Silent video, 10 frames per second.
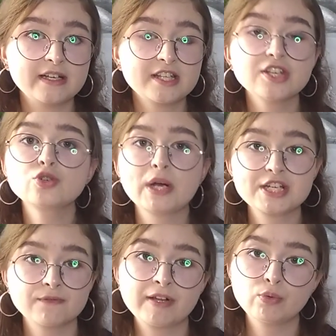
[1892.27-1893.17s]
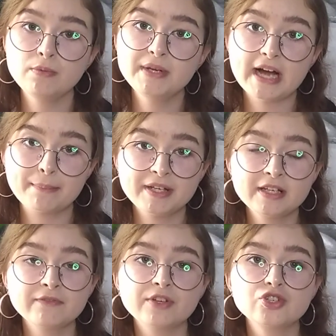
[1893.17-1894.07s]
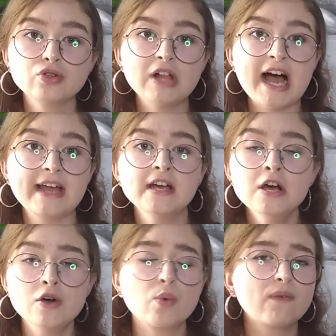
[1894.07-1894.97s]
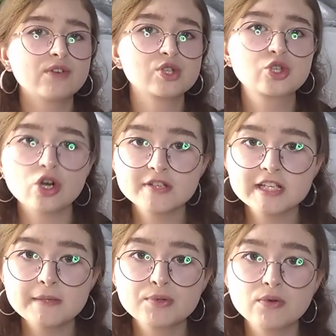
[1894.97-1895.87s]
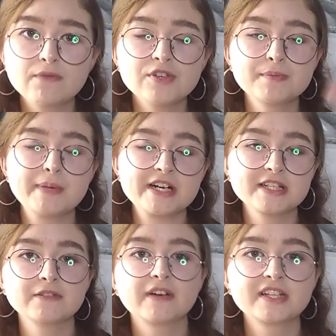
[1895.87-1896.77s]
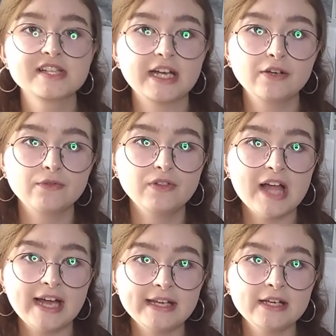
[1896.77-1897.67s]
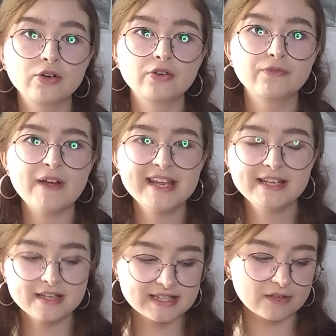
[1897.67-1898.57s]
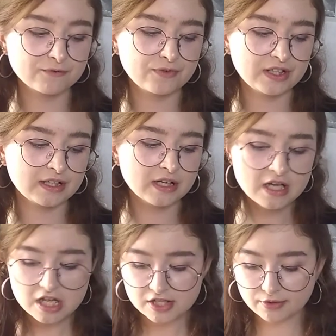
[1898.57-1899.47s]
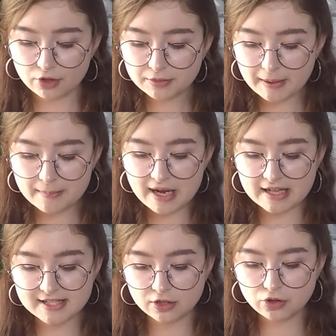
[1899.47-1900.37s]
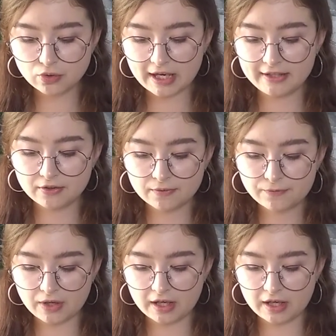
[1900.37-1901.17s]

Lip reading: situation that will be happening in the July, with this gossips, with this person that is kind of lying or faking something. So it might be also you kind of